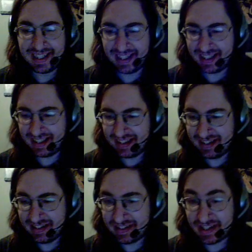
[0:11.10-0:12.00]
it
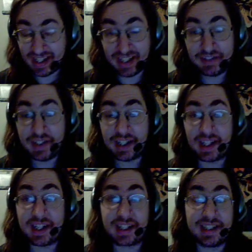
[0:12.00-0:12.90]
is 11
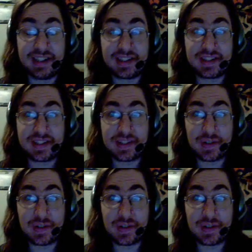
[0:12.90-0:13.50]
o'clock and it's